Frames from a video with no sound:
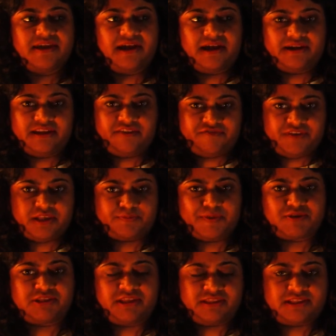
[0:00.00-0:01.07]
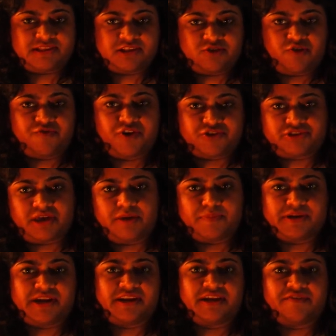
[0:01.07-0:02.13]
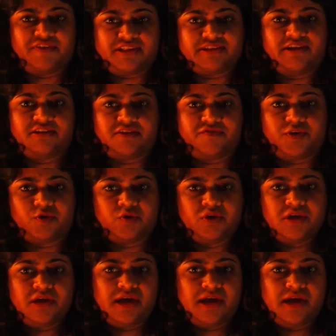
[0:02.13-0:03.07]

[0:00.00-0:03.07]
and if especially this is your first time attending a visa interview,